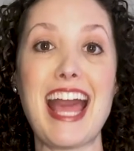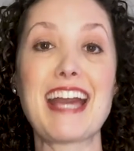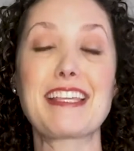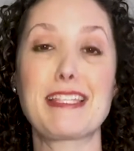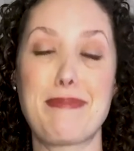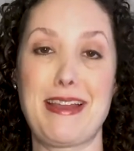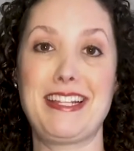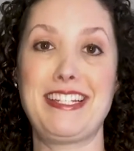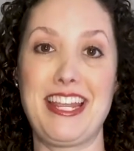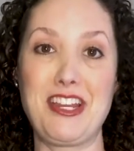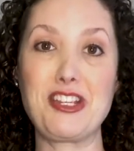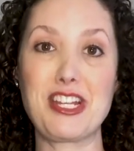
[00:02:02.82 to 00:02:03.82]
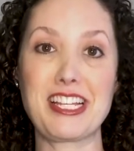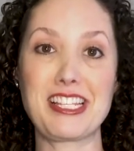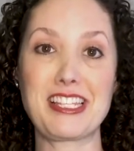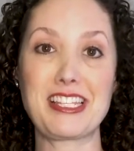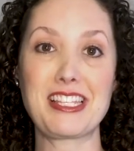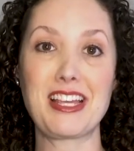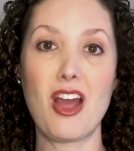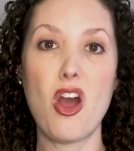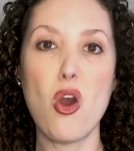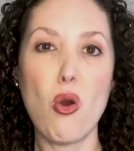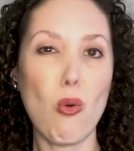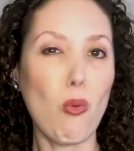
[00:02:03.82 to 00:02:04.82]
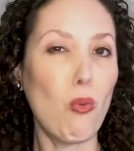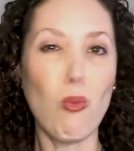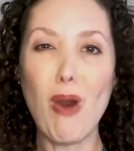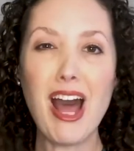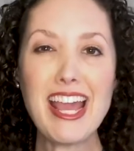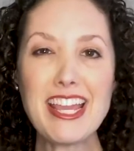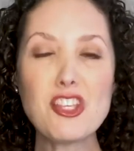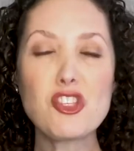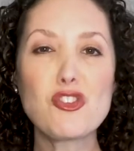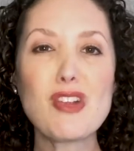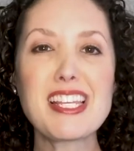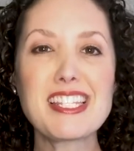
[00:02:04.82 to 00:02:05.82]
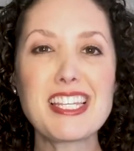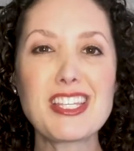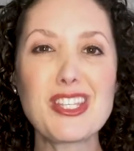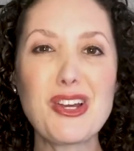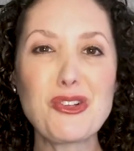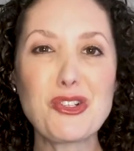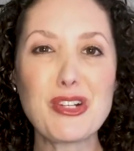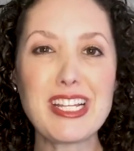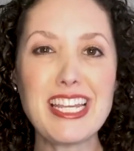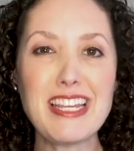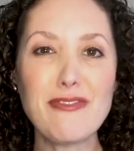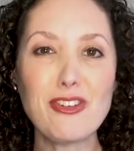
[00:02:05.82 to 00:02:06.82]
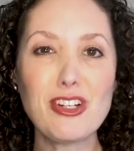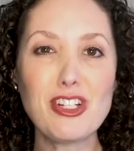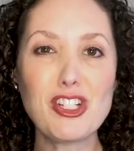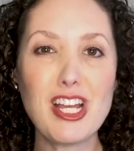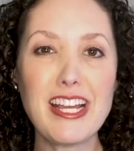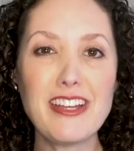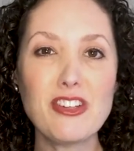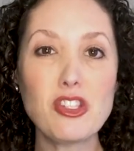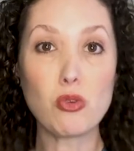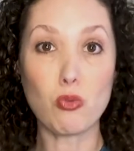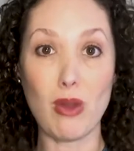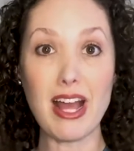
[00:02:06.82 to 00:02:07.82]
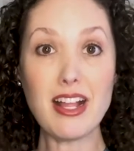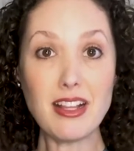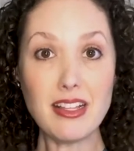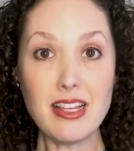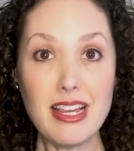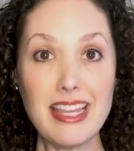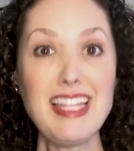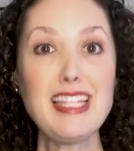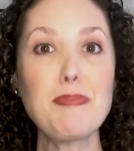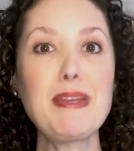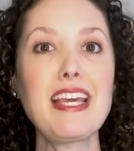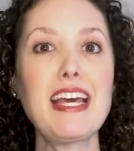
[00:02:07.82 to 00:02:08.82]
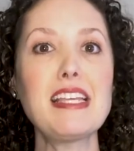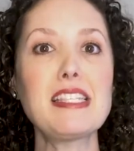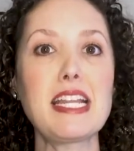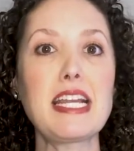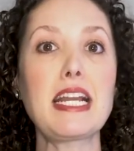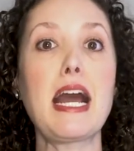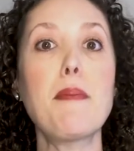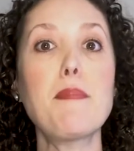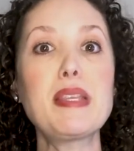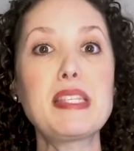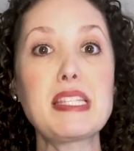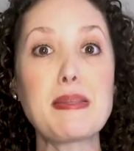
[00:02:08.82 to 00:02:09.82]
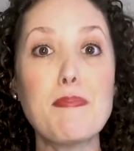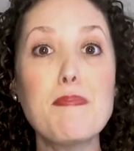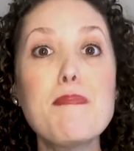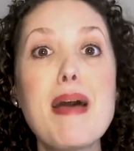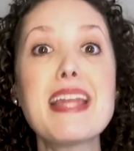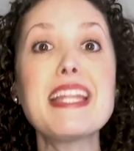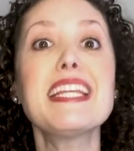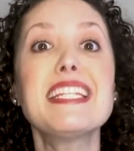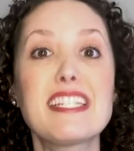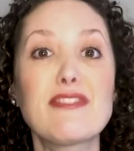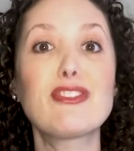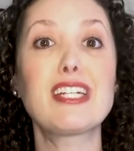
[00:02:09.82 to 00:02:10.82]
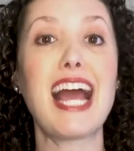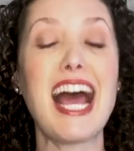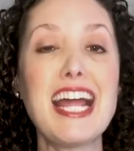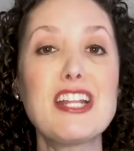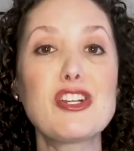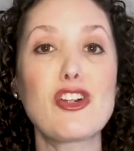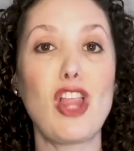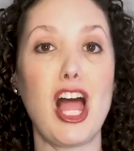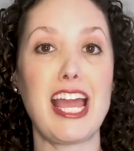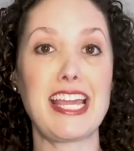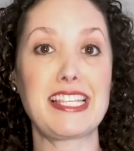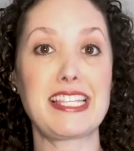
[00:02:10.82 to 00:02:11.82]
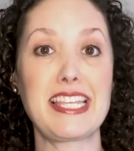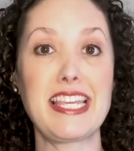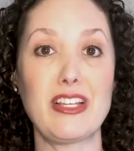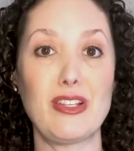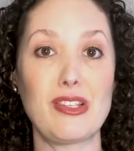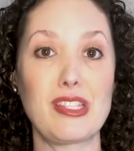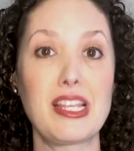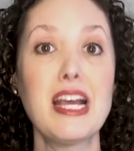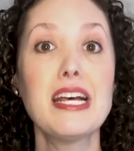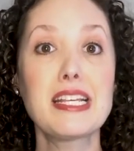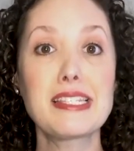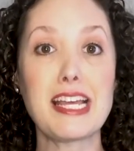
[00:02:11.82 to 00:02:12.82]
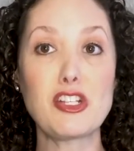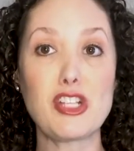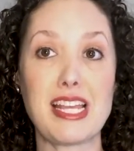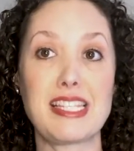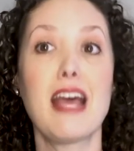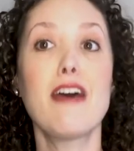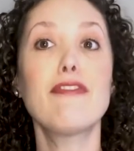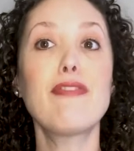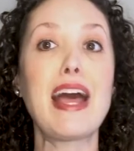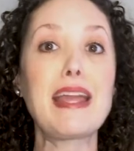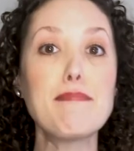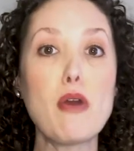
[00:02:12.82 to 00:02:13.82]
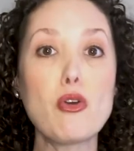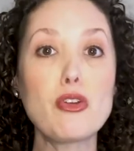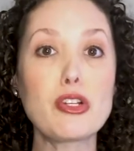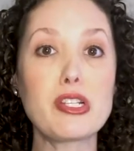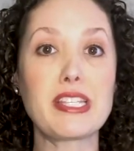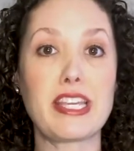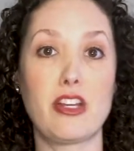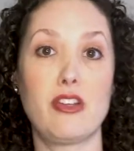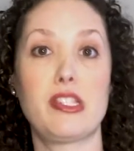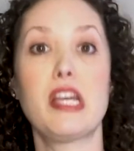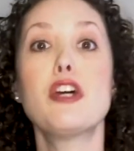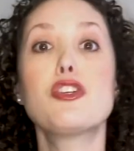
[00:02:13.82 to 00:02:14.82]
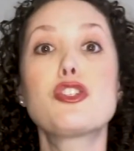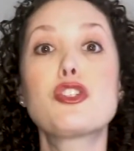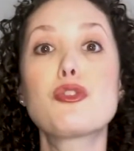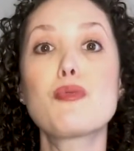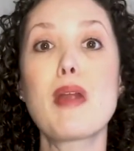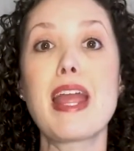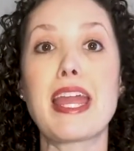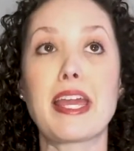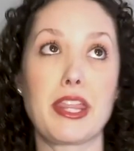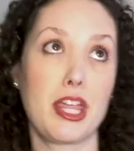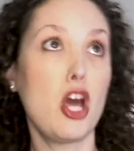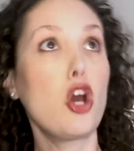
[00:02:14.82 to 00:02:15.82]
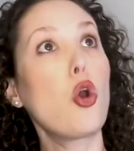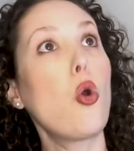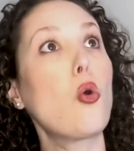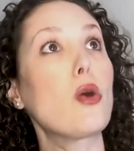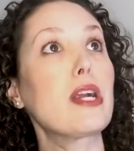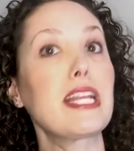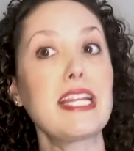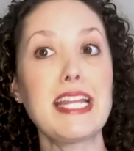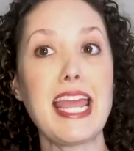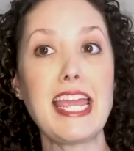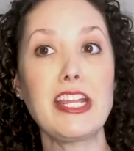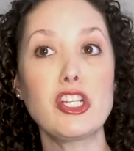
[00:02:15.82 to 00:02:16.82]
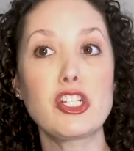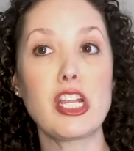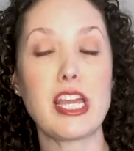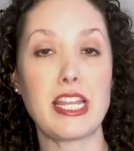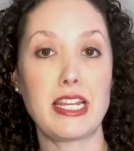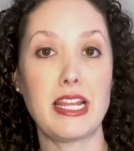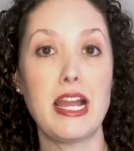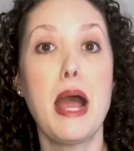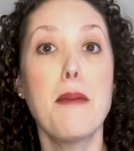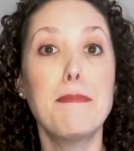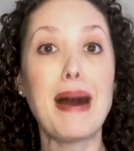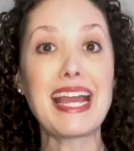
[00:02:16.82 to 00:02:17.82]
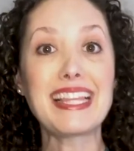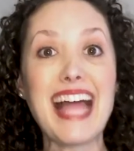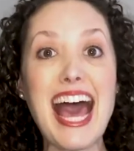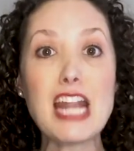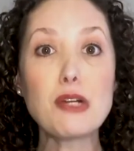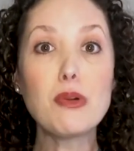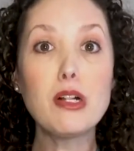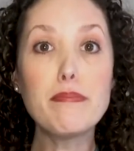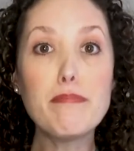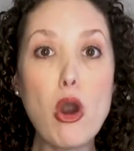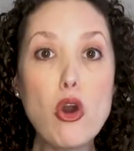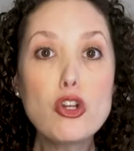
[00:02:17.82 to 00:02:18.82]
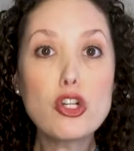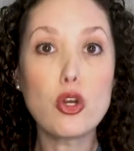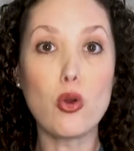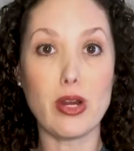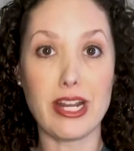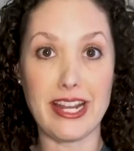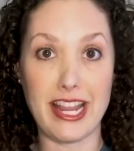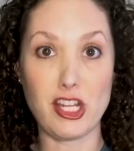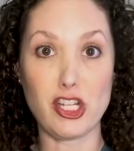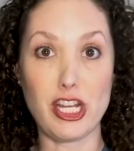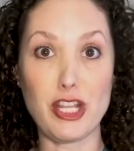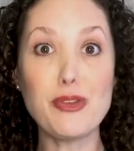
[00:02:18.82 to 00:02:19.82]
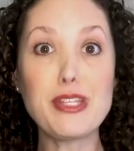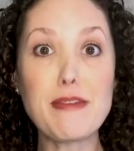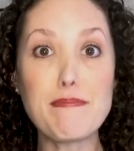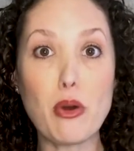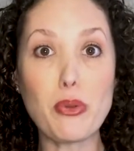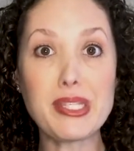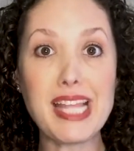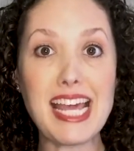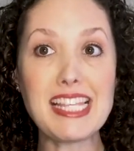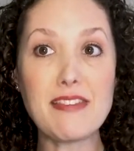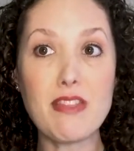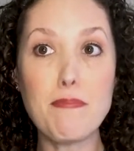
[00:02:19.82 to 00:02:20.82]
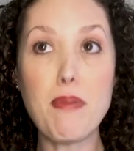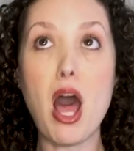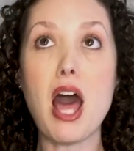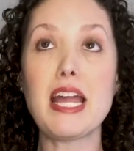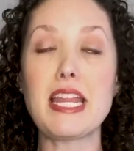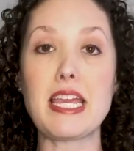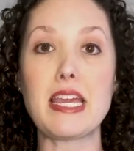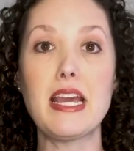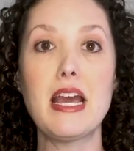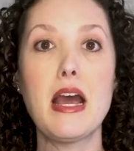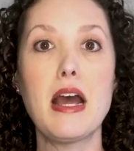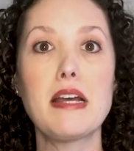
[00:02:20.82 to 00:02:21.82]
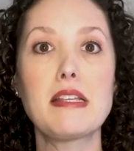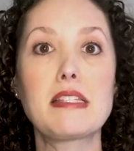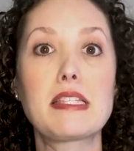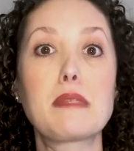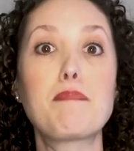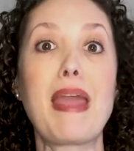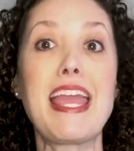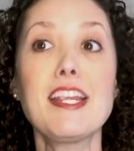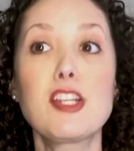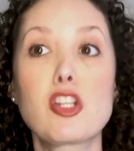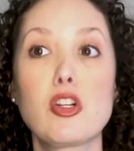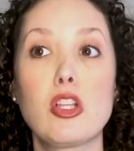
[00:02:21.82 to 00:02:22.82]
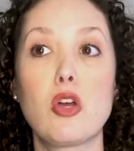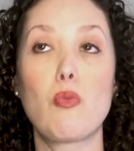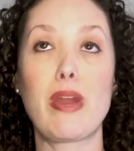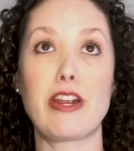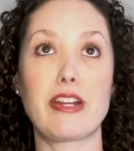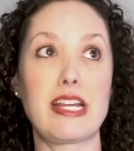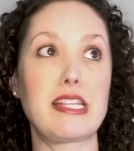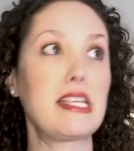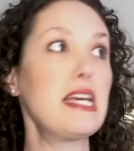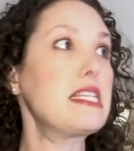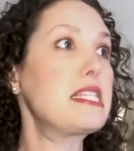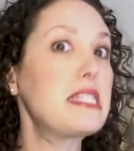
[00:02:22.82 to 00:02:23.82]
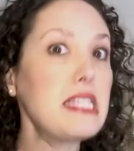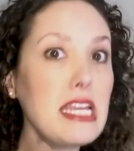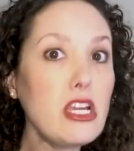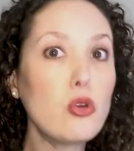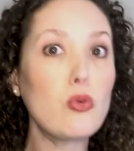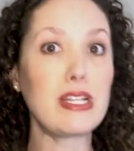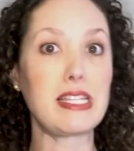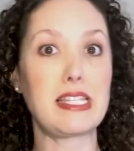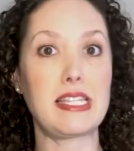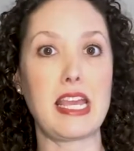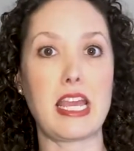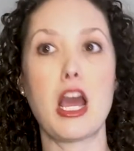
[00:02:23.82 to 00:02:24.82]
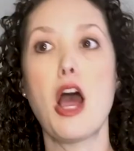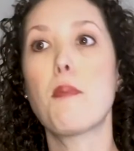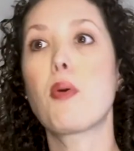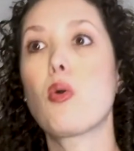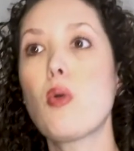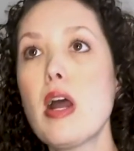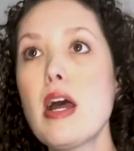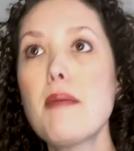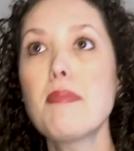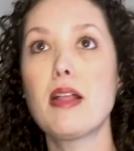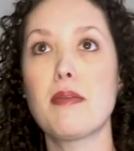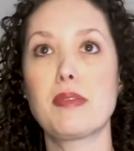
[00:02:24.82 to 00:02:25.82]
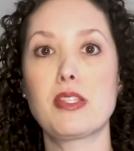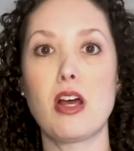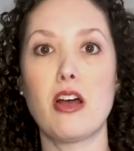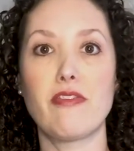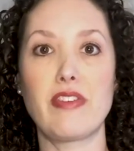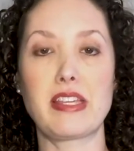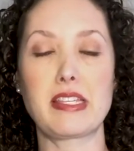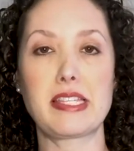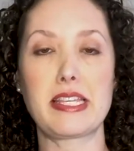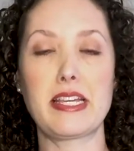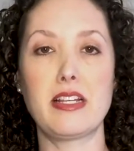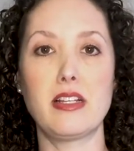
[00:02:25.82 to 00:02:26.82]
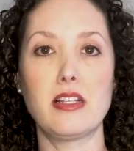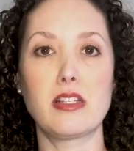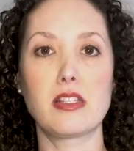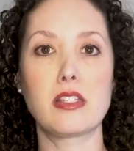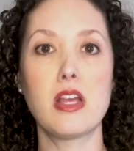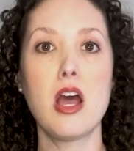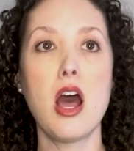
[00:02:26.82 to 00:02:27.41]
expectations. Why is dressing so tricky for a child? Well, it's because it encompasses many different underlying skills, such as fine motor skills, strength, coordination, bilateral motor coordination using both sides of the body, spatial awareness, sequencing, problem-solving skills,